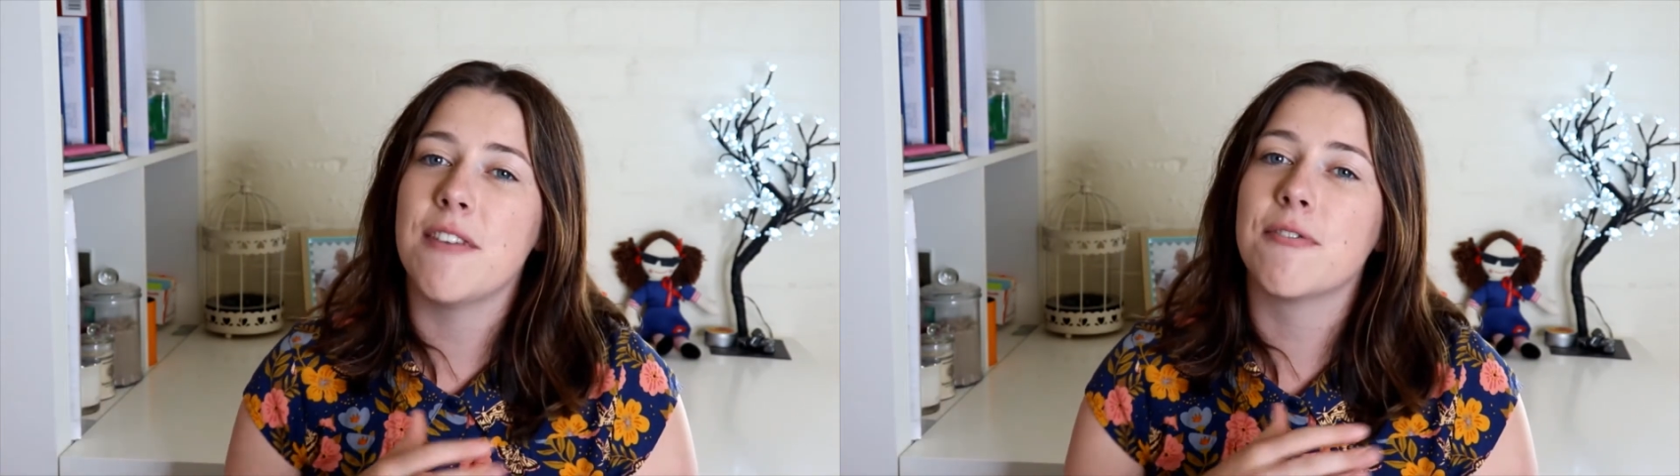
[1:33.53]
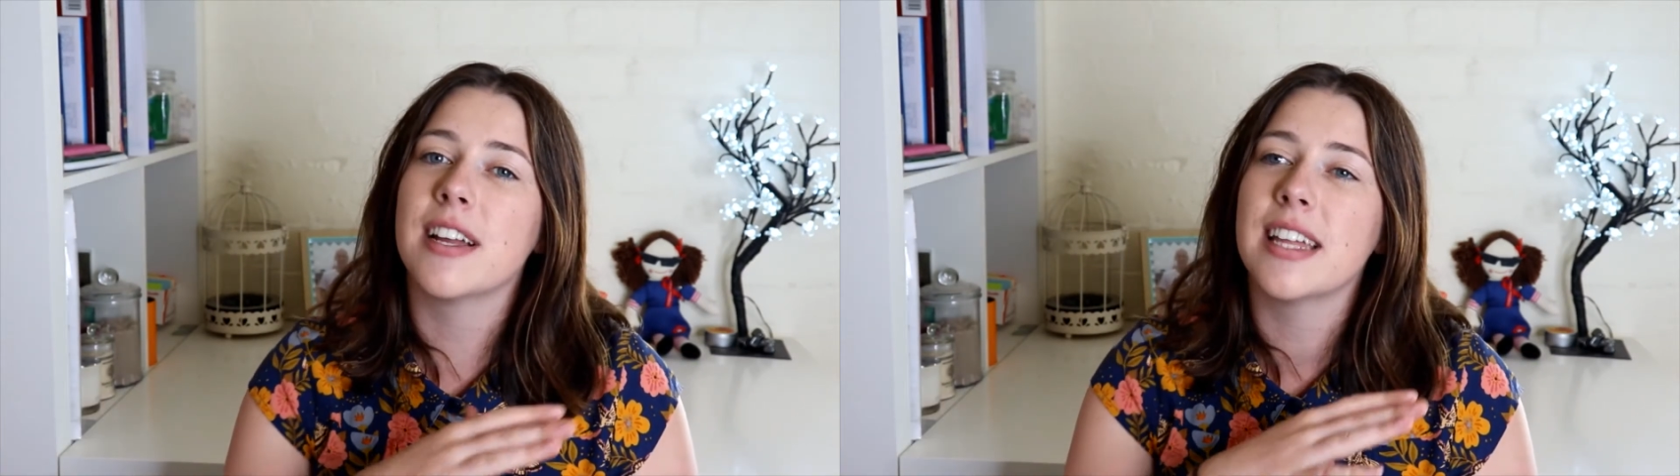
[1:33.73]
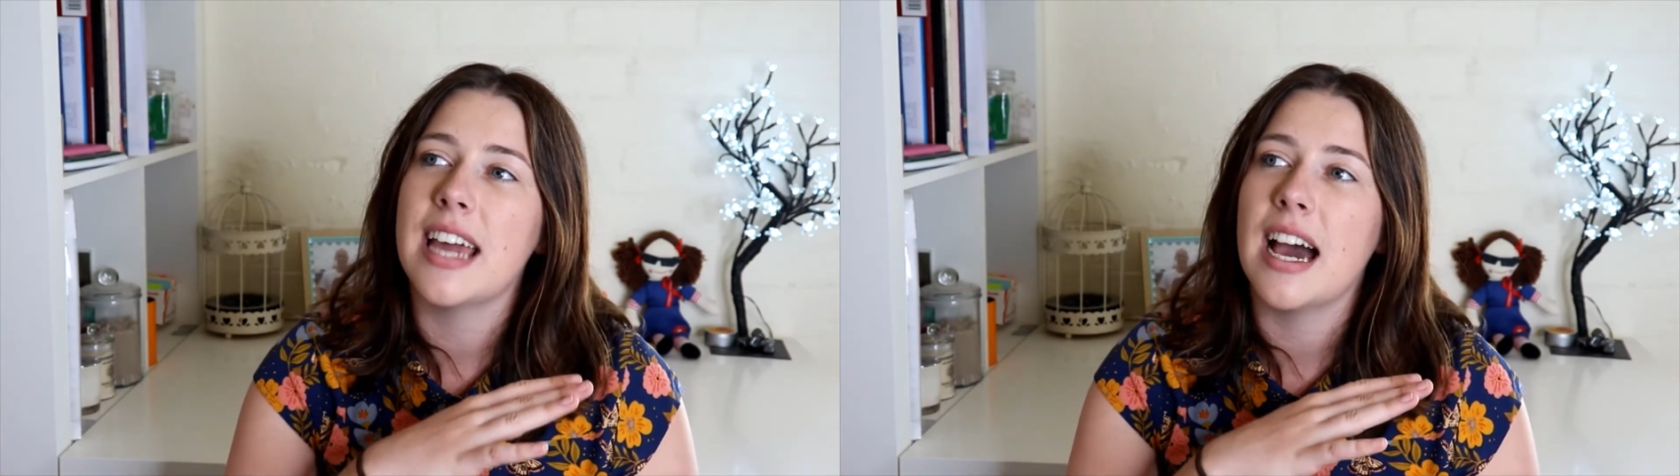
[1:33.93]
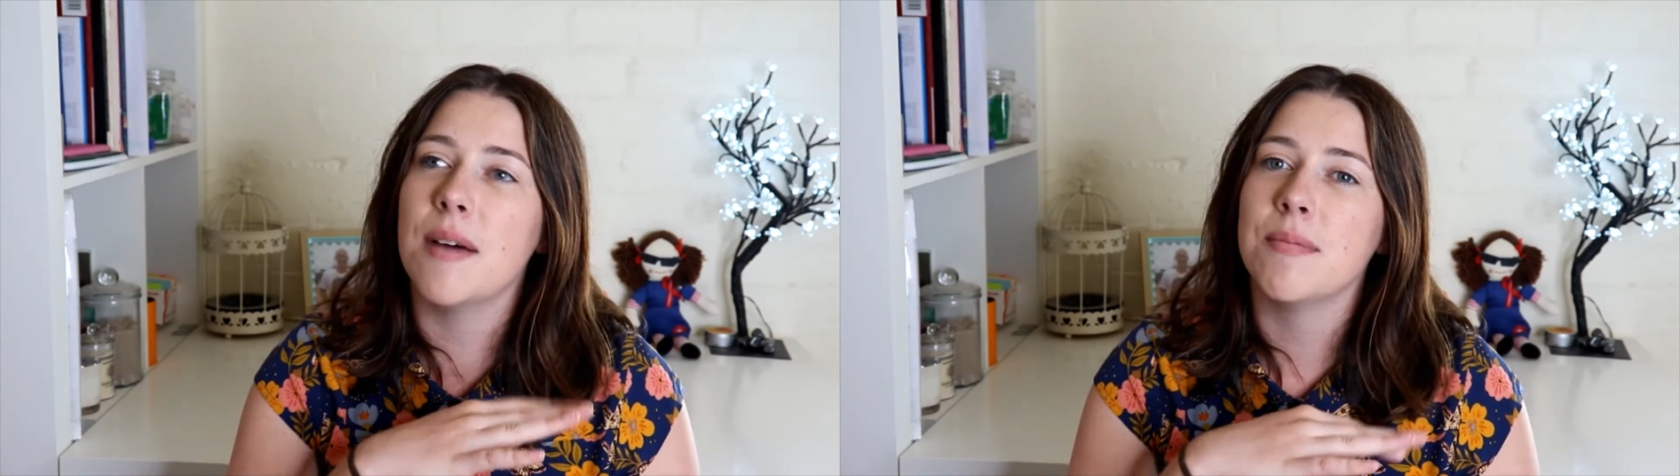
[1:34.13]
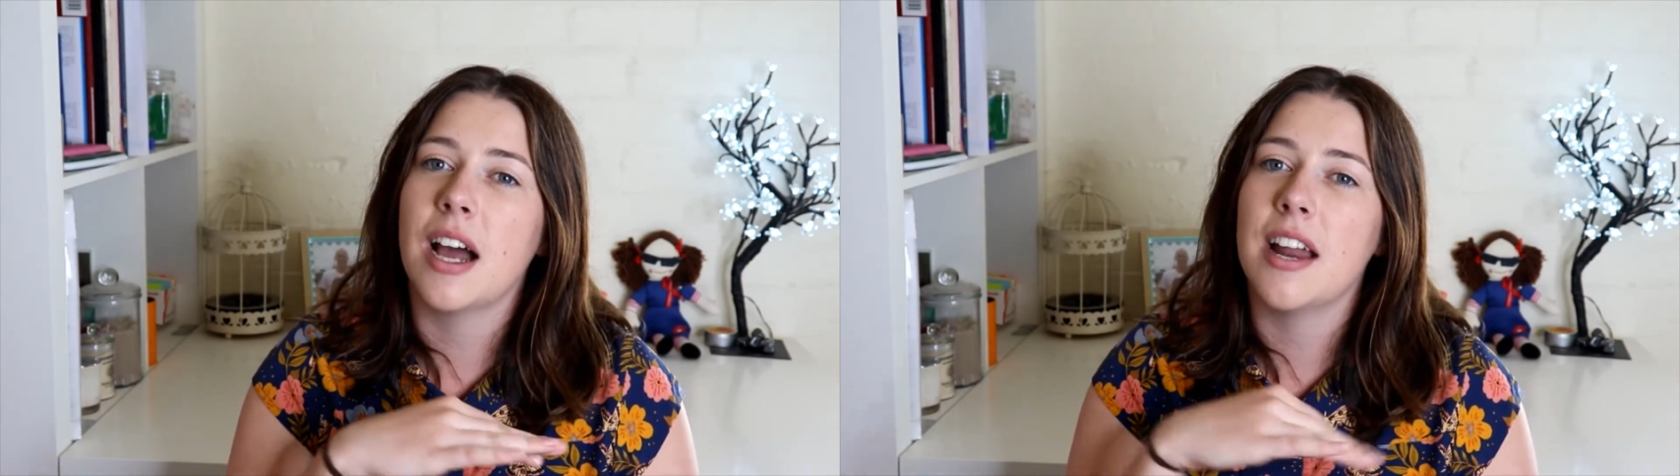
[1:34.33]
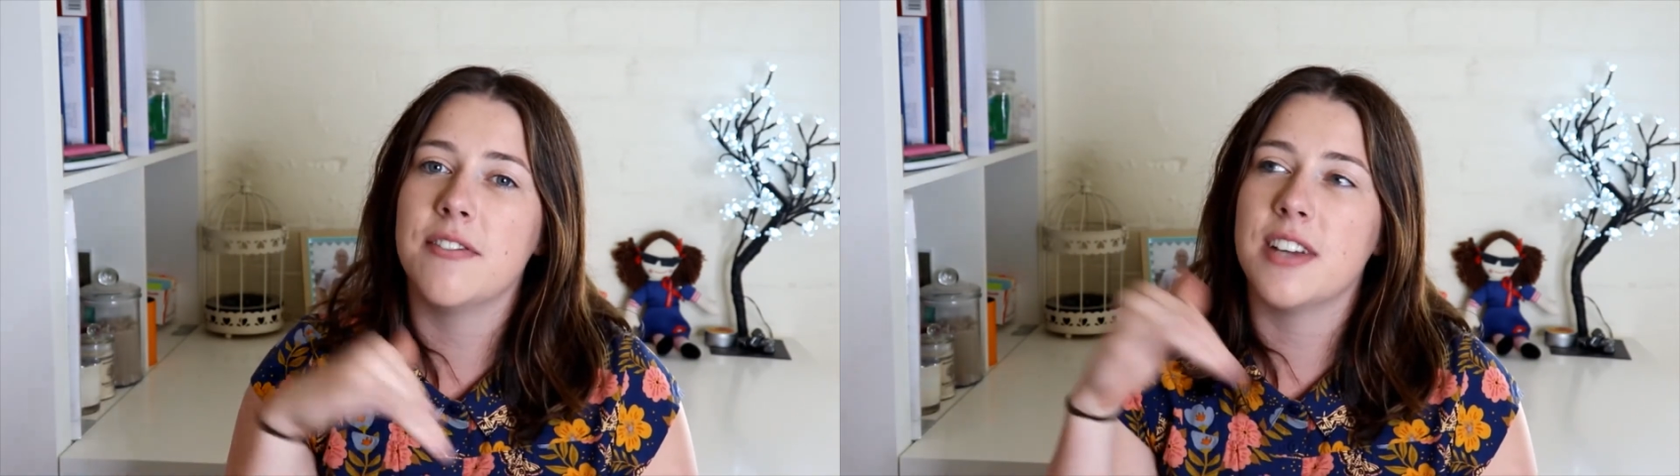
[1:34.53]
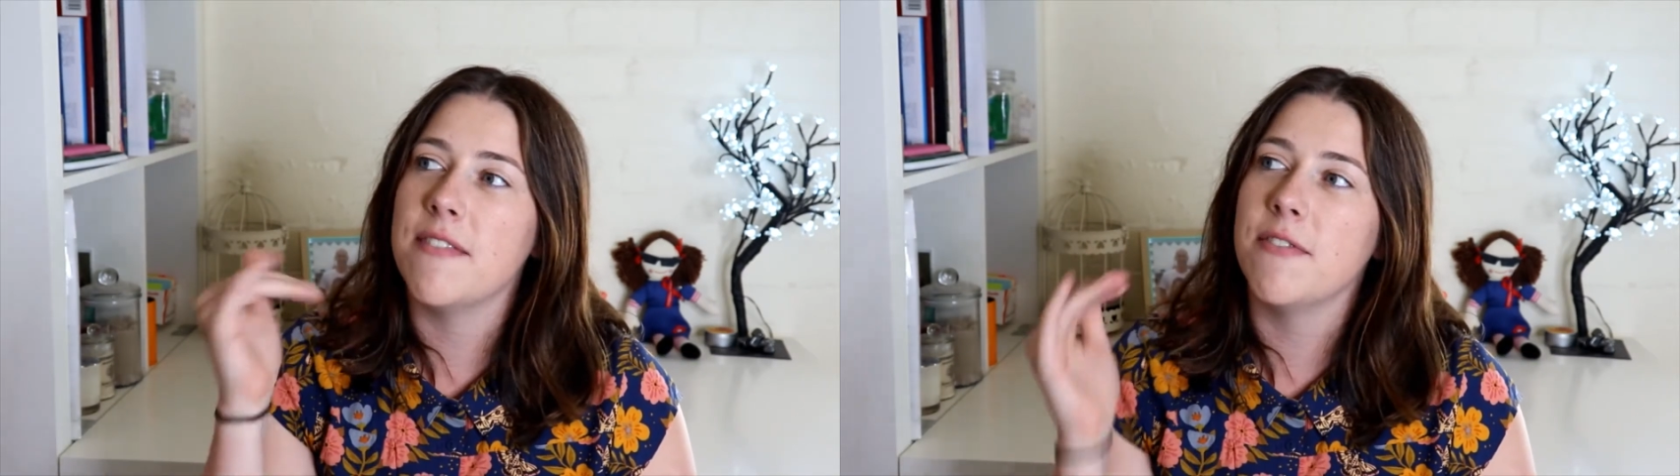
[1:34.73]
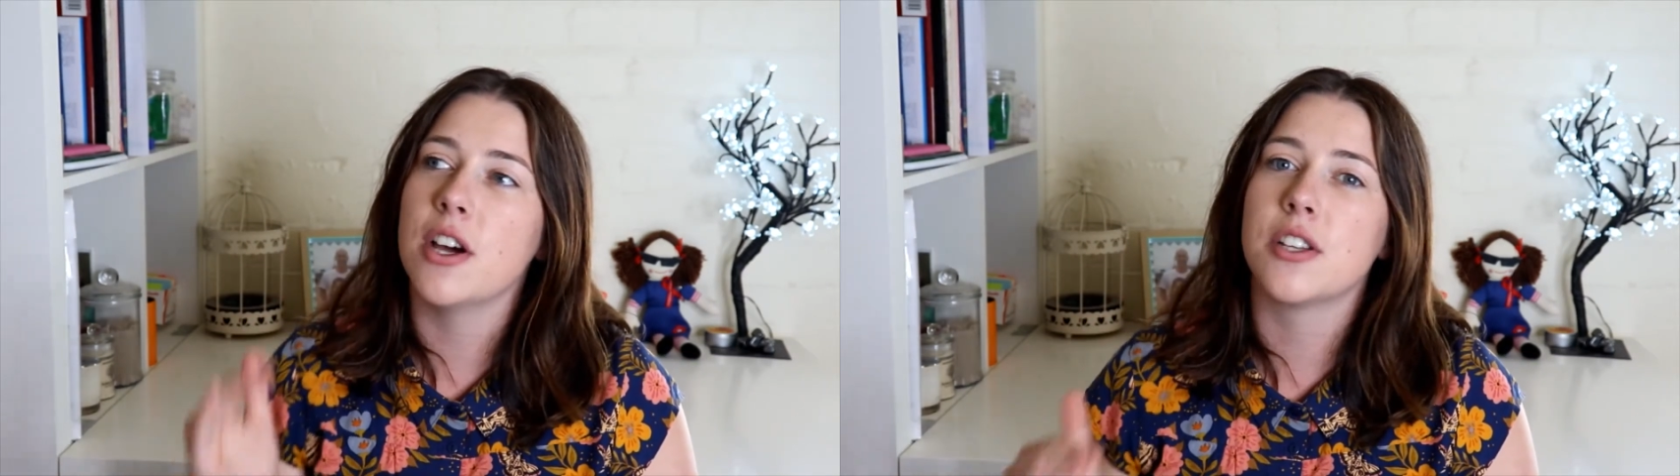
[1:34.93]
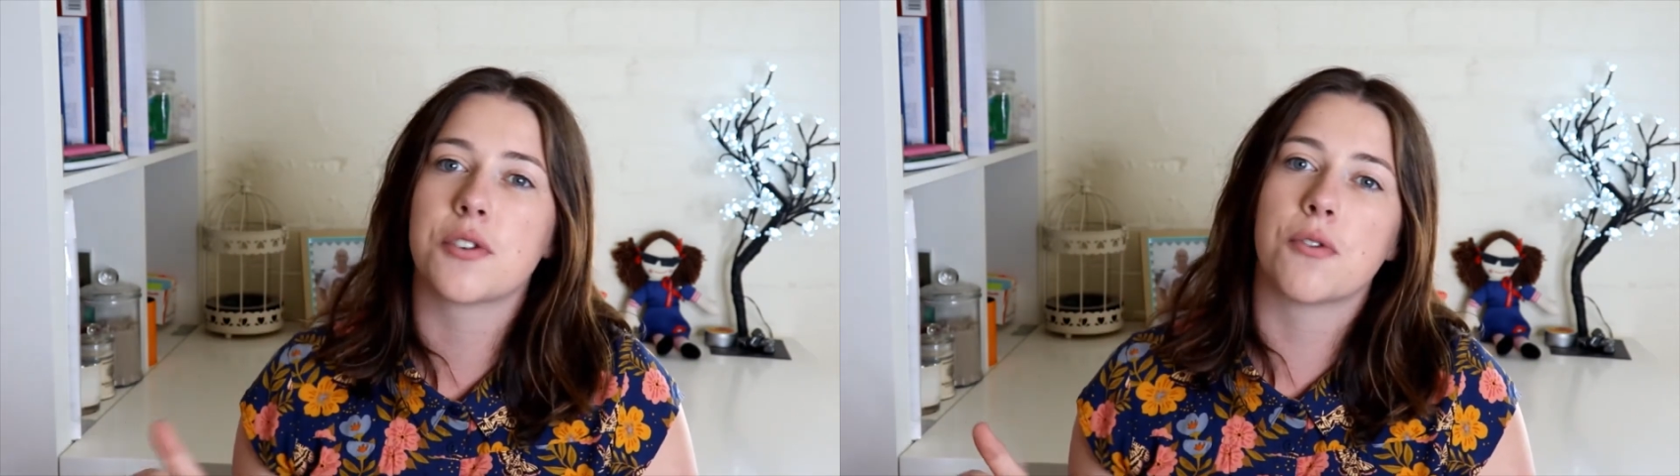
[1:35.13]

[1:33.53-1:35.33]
a really kind of diverse